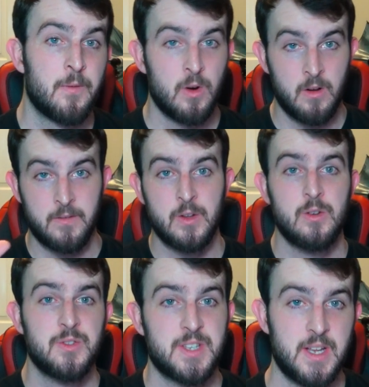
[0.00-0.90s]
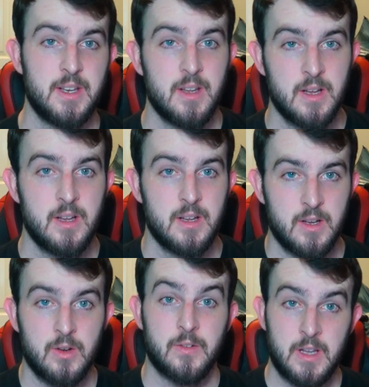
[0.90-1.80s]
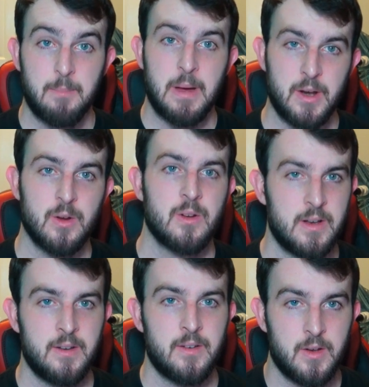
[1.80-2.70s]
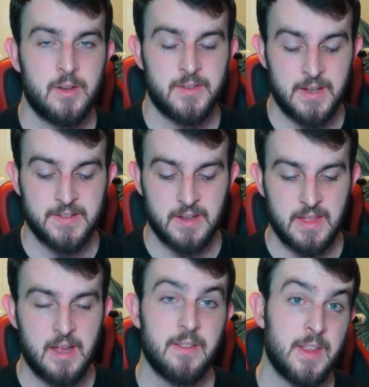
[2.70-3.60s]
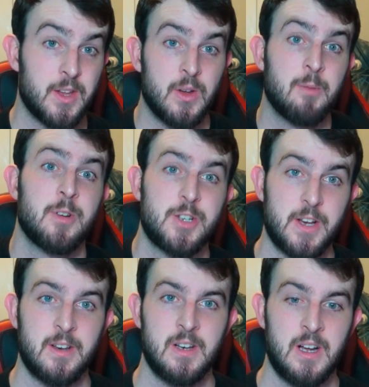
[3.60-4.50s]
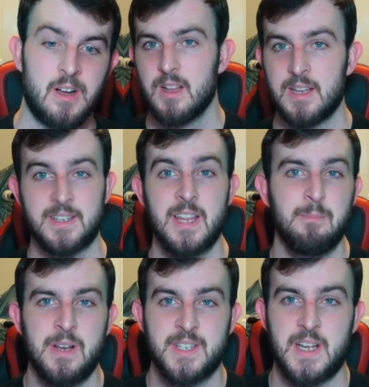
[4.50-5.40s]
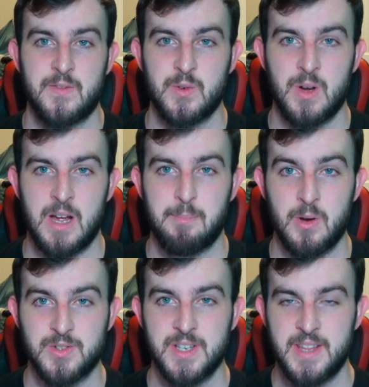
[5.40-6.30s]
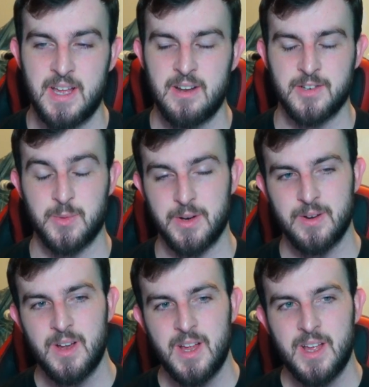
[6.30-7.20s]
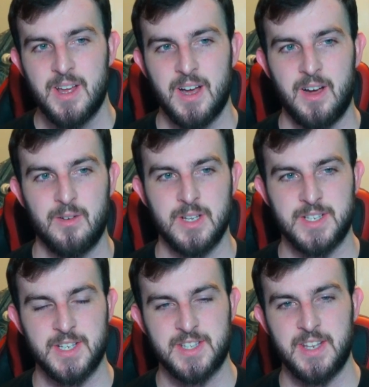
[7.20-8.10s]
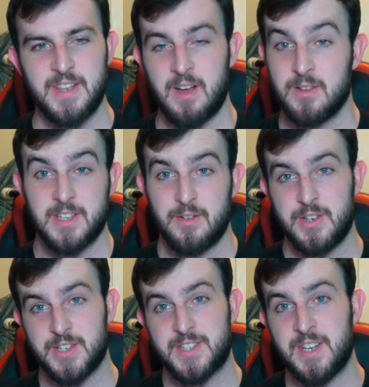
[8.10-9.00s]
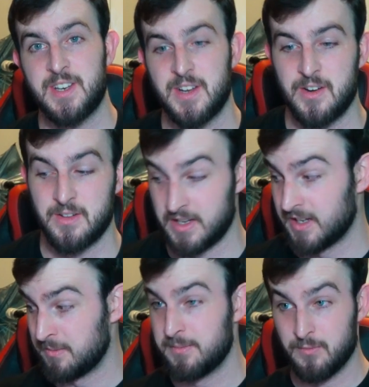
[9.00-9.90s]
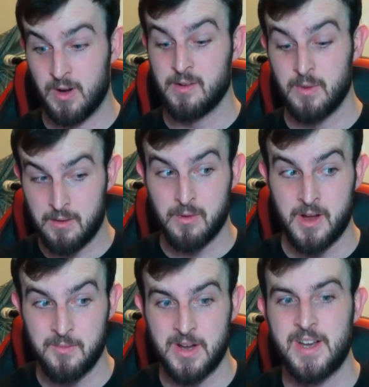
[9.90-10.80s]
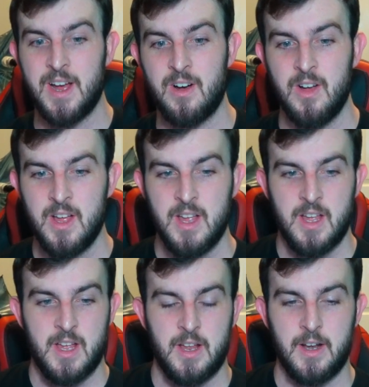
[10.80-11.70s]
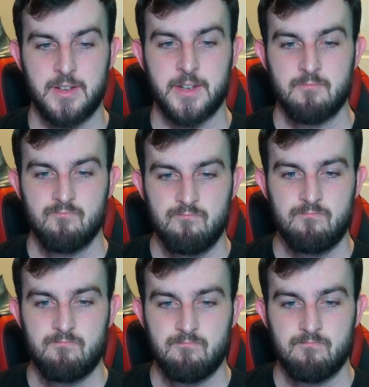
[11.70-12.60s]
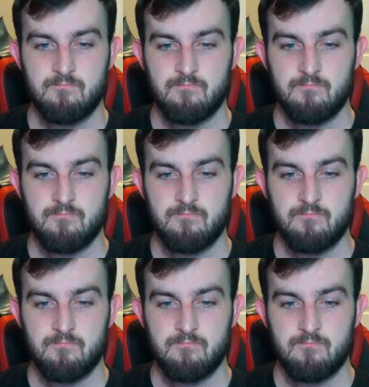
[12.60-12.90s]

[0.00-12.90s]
But for all of you who said, you know, get better and, and things like that, thank you, I appreciate it like 10 minutes after I posted that on Twitter, I was just sitting, I was literally just sitting here, like in right, right where I am right now. And I was like, hmm.